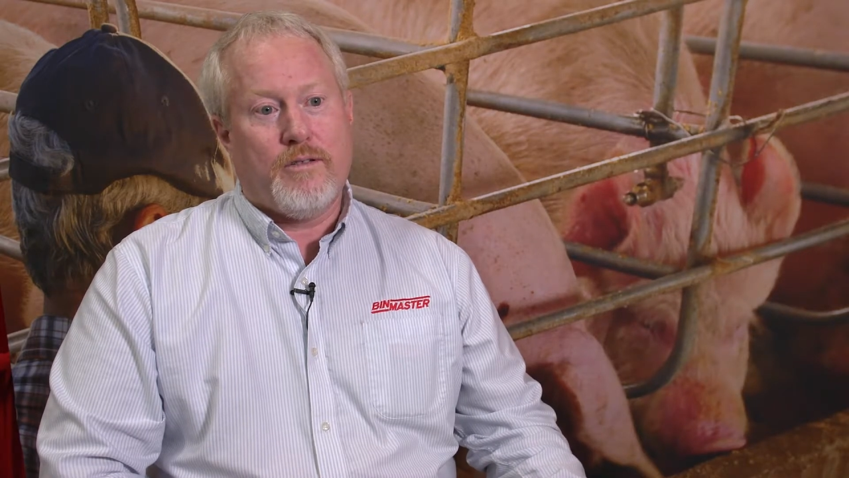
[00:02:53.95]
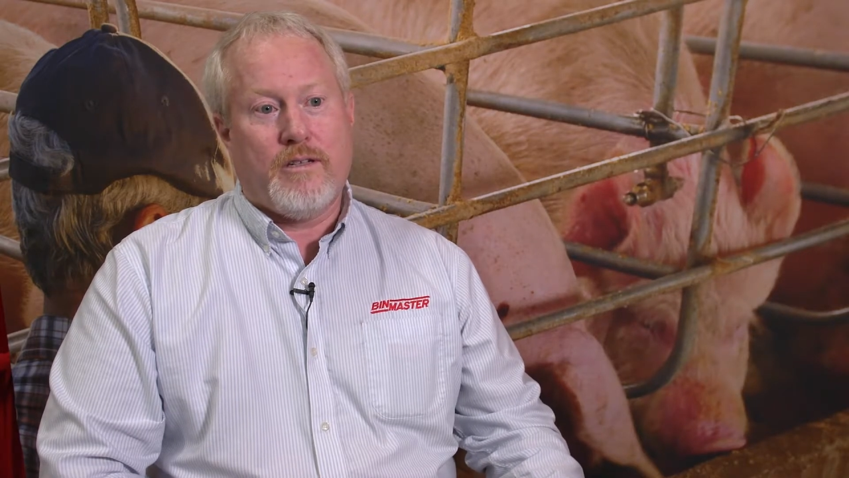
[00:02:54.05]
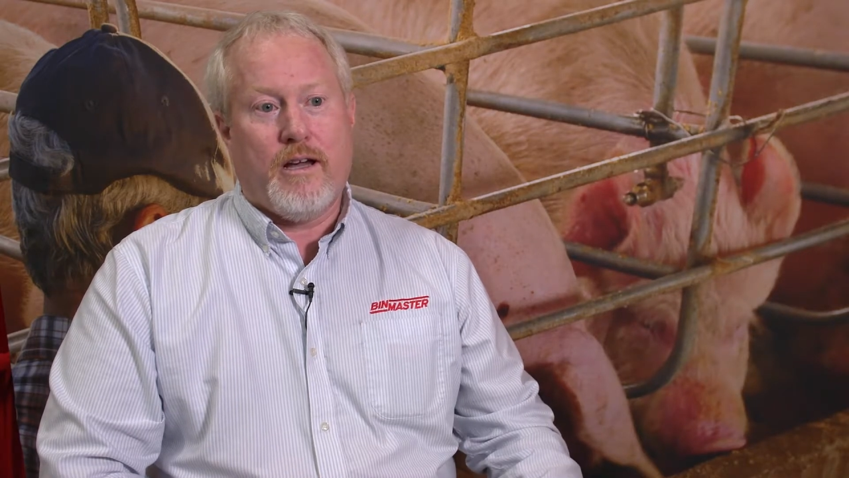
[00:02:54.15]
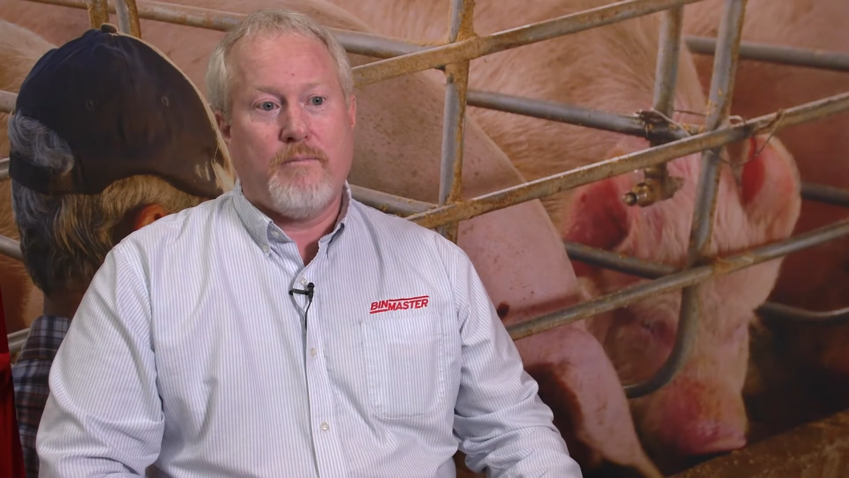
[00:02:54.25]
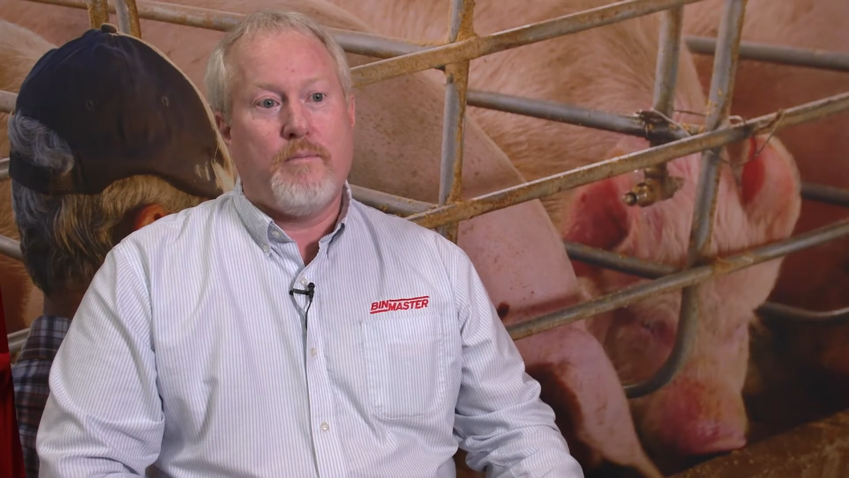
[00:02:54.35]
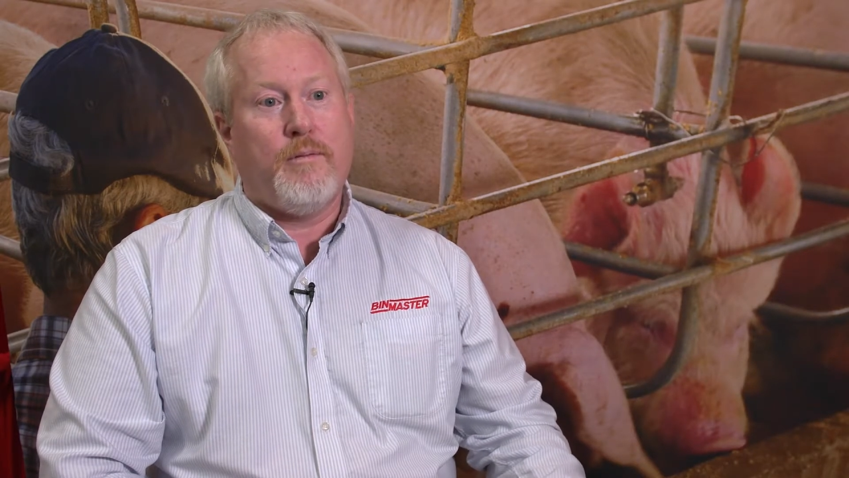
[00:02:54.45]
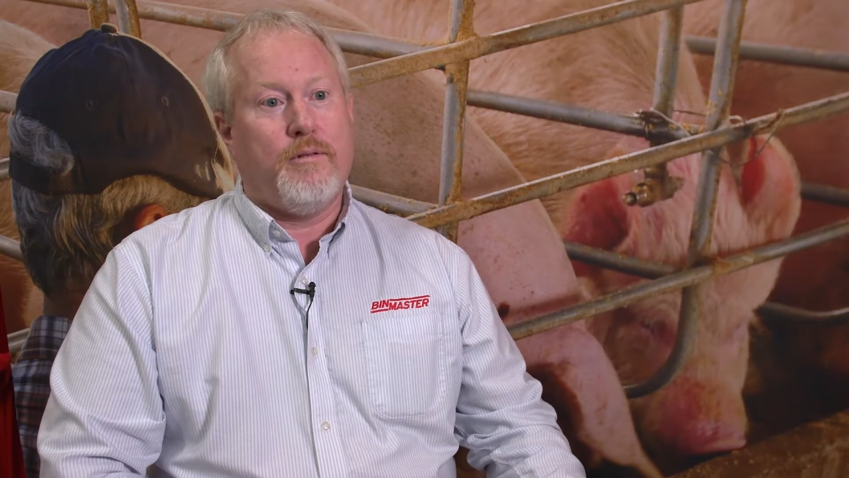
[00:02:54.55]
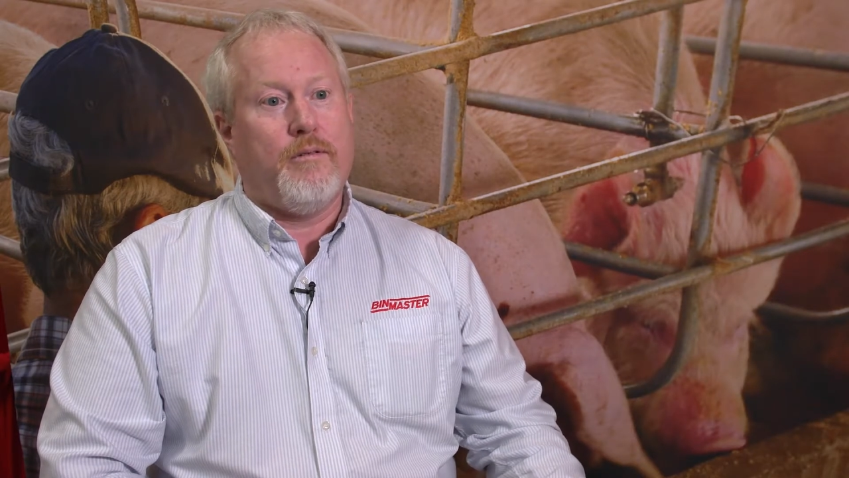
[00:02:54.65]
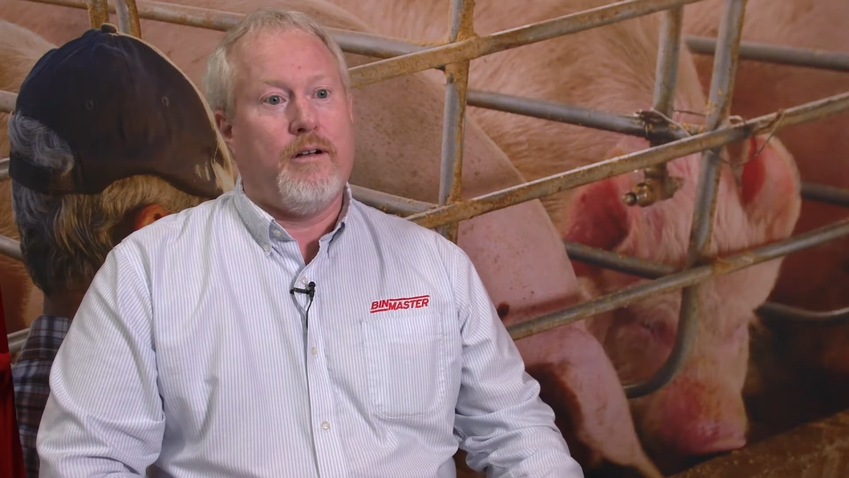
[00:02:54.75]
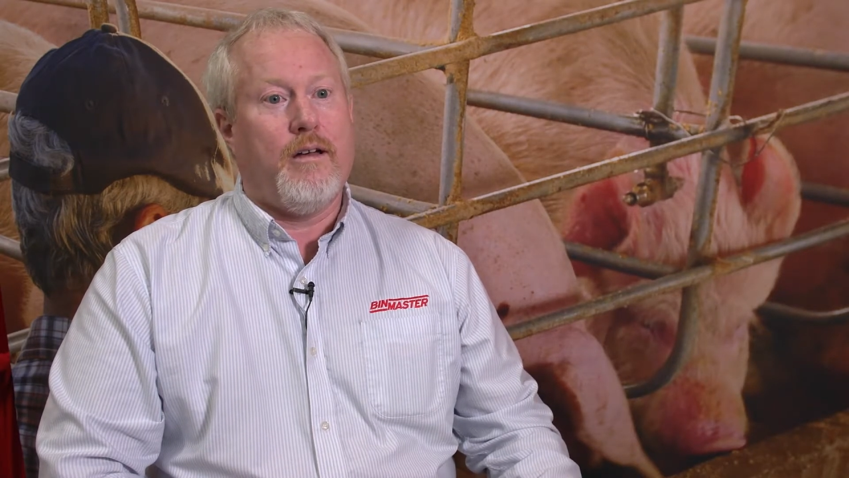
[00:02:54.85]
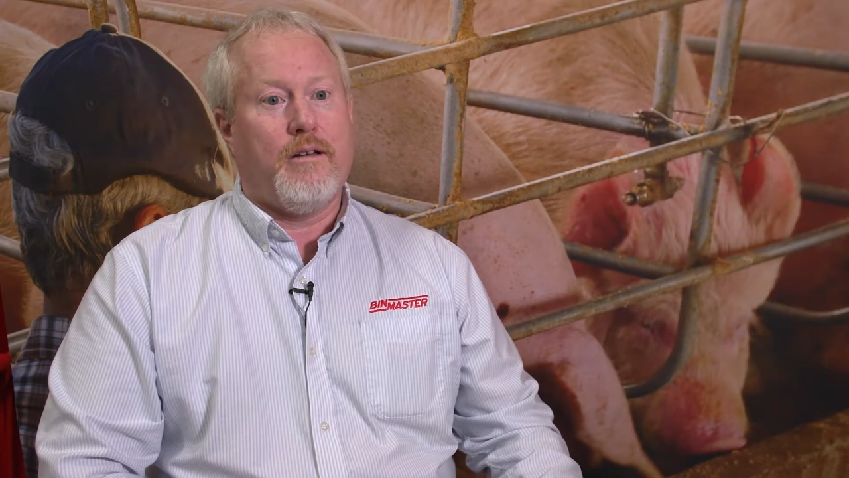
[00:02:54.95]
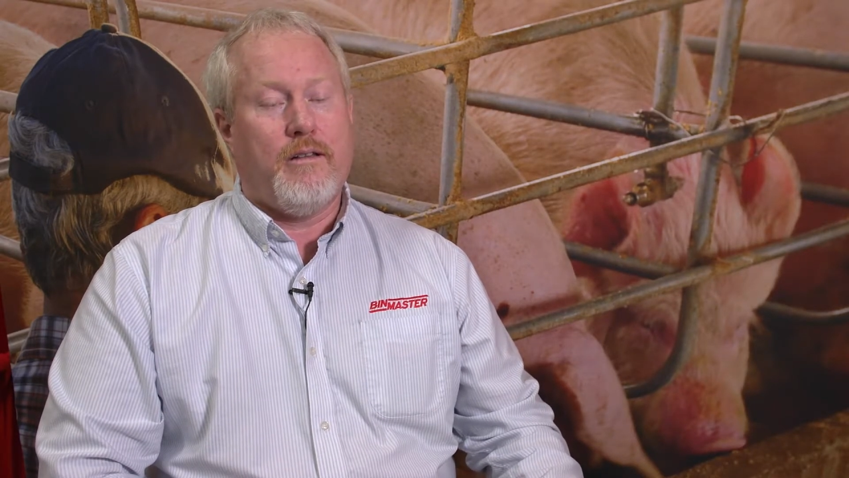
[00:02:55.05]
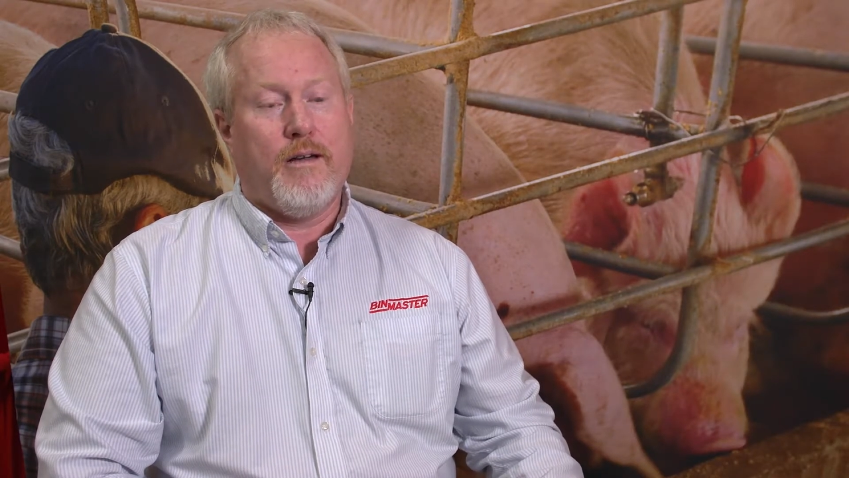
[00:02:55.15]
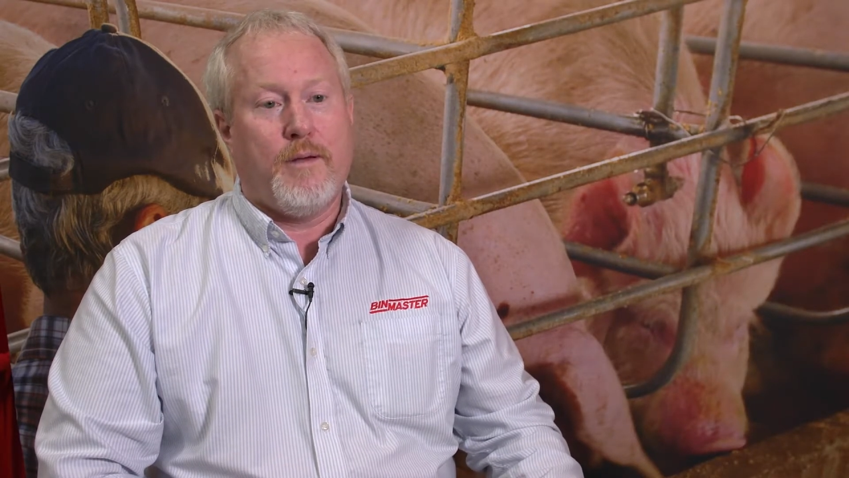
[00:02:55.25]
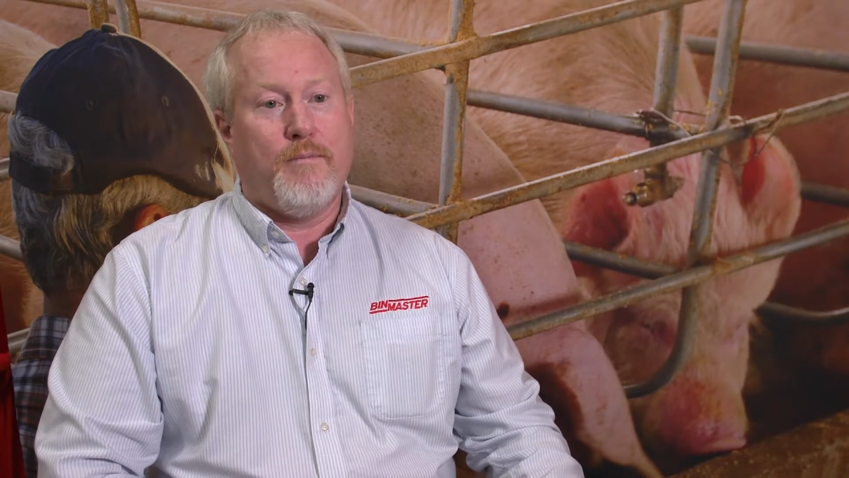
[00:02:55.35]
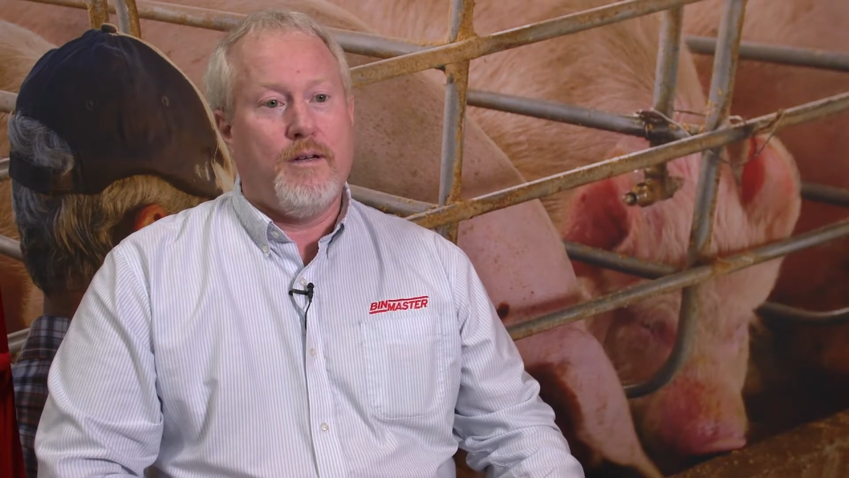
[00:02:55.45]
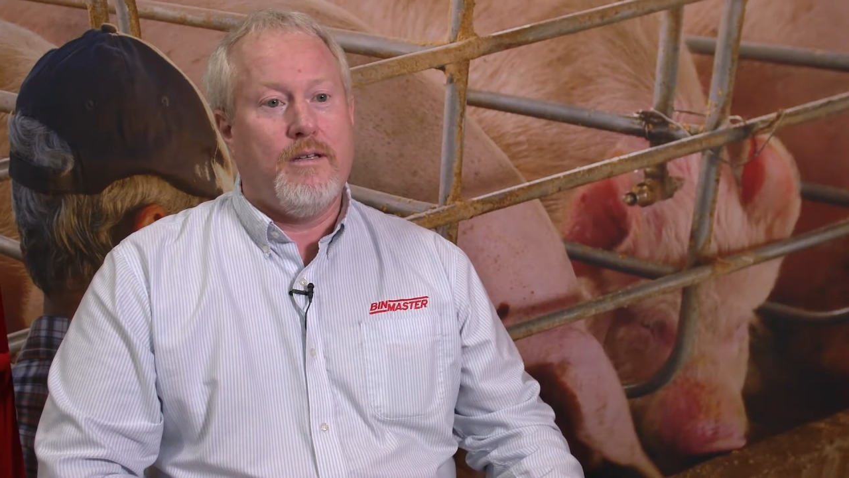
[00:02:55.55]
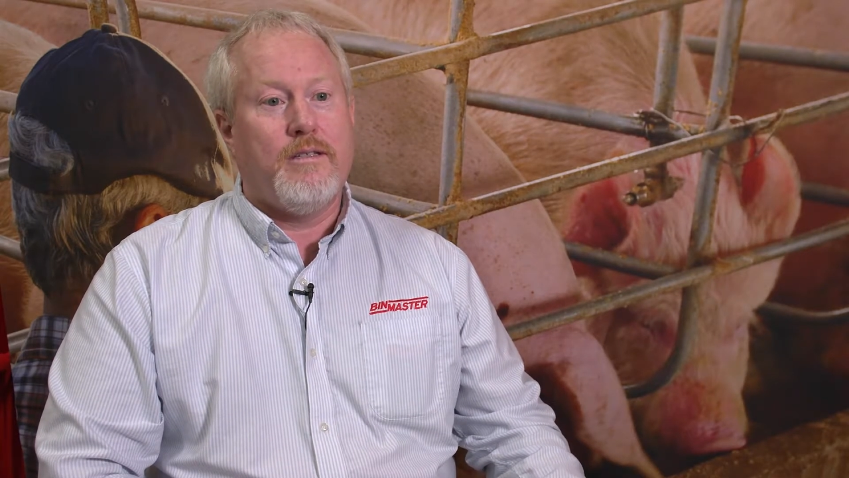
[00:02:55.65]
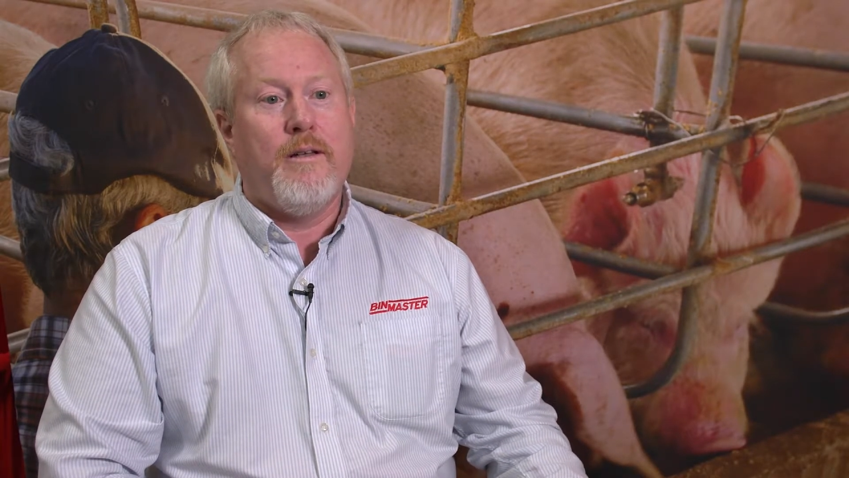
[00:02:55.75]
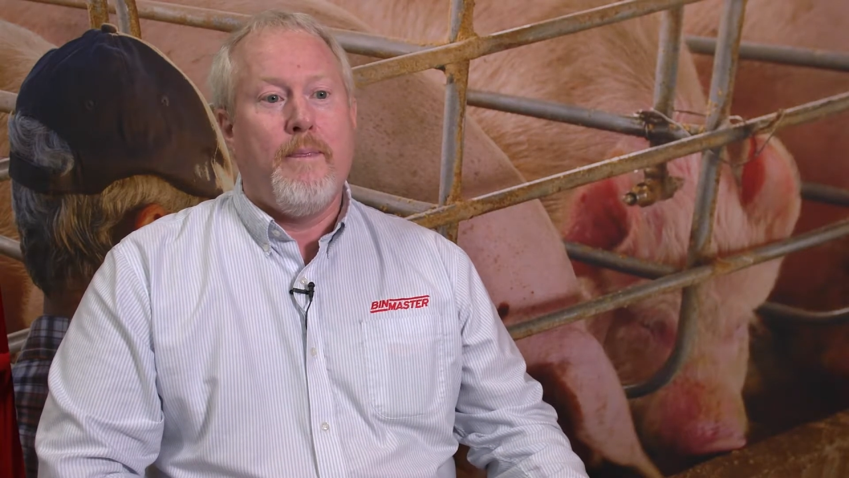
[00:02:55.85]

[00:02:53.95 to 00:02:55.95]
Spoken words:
time of people going out and climbing bins,